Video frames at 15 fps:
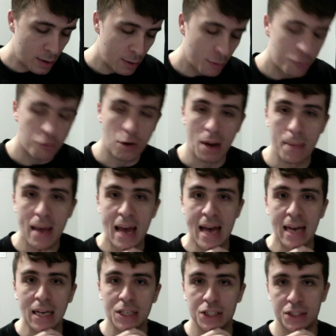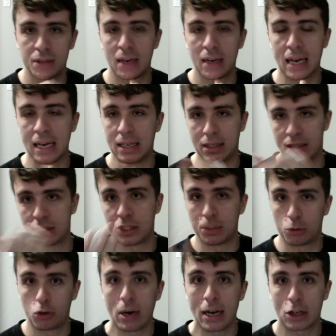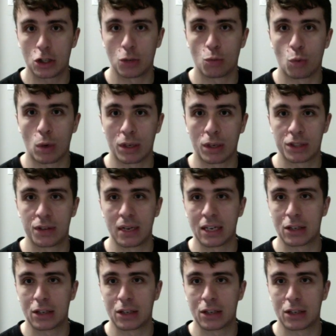from x, and subtraction works